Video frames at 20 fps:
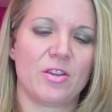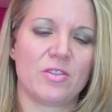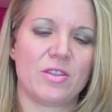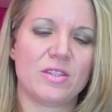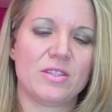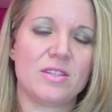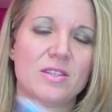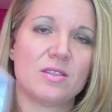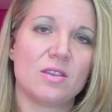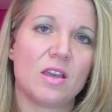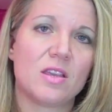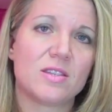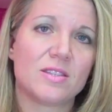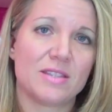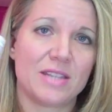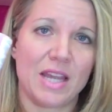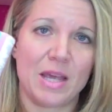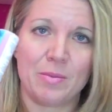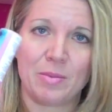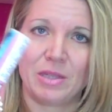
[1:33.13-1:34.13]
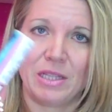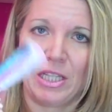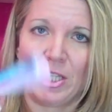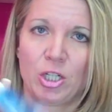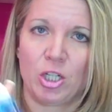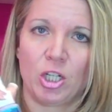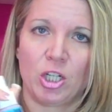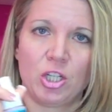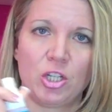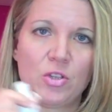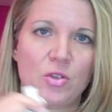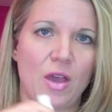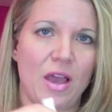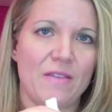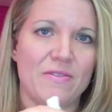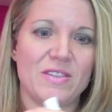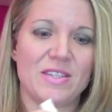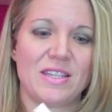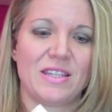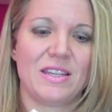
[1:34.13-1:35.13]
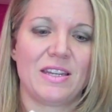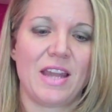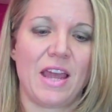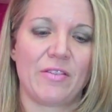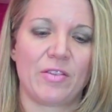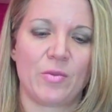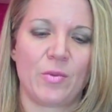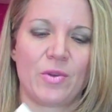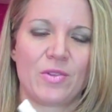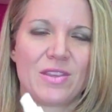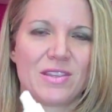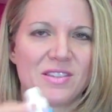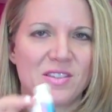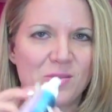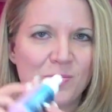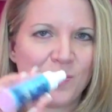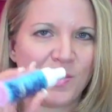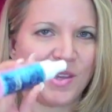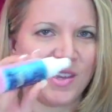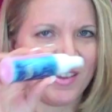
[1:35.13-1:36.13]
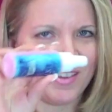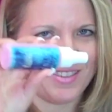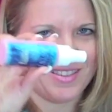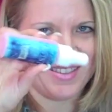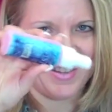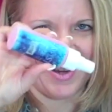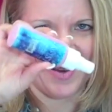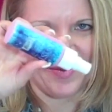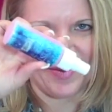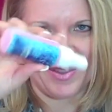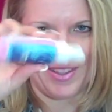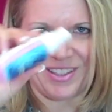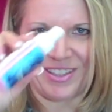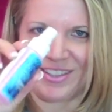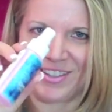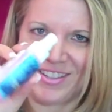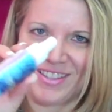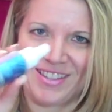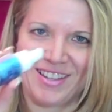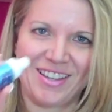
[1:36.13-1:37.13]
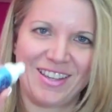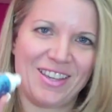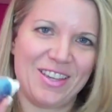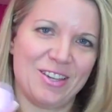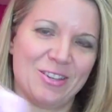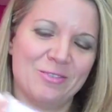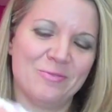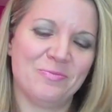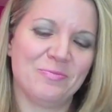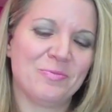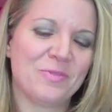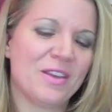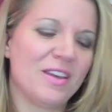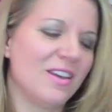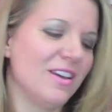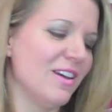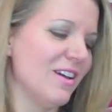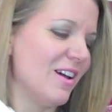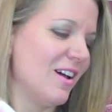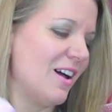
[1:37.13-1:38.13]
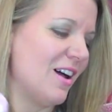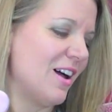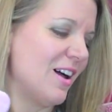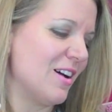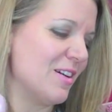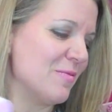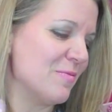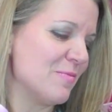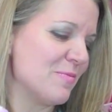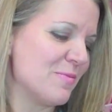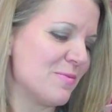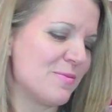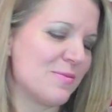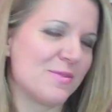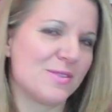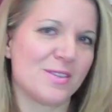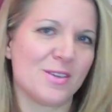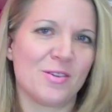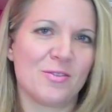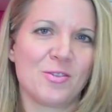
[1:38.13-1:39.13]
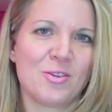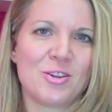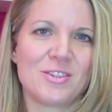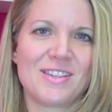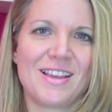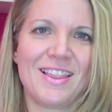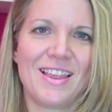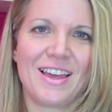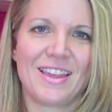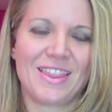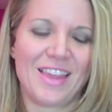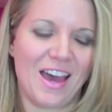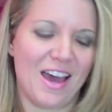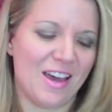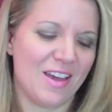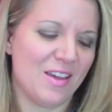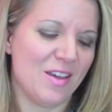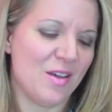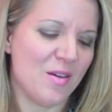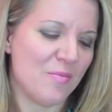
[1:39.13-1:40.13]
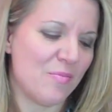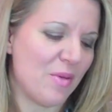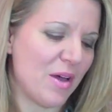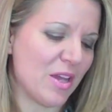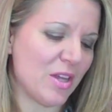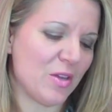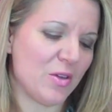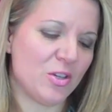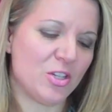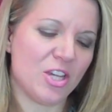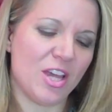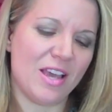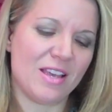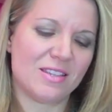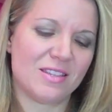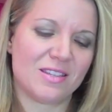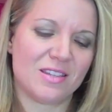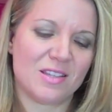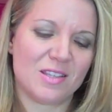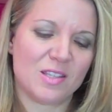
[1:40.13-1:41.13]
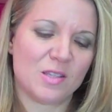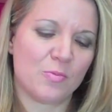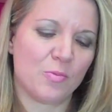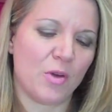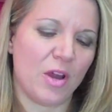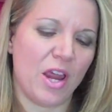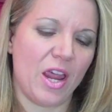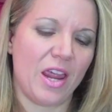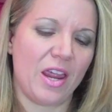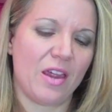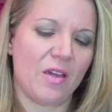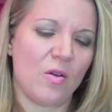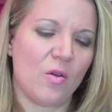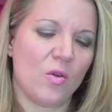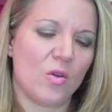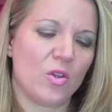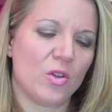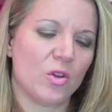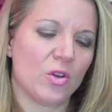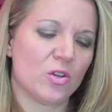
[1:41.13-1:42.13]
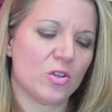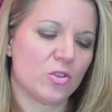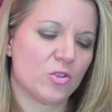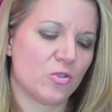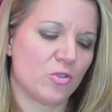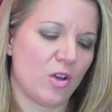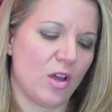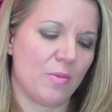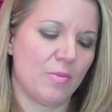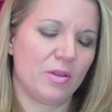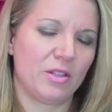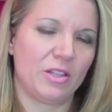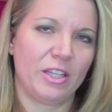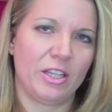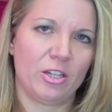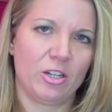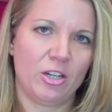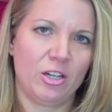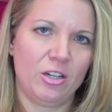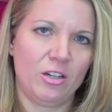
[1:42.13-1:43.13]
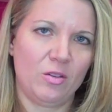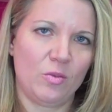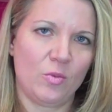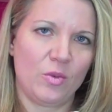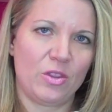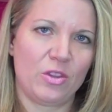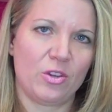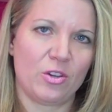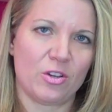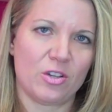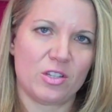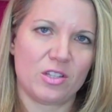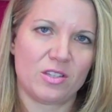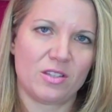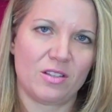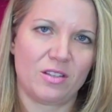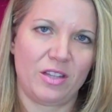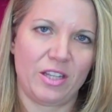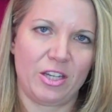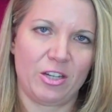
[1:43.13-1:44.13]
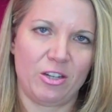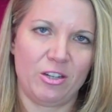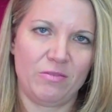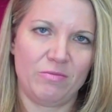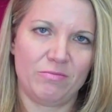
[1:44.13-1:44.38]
This is stamp cleaner. I've seen it everywhere. This is pink stamp cleaner. Isn't it cute? So of course I like that. But you just spray your scrub cleaner with your cleaner.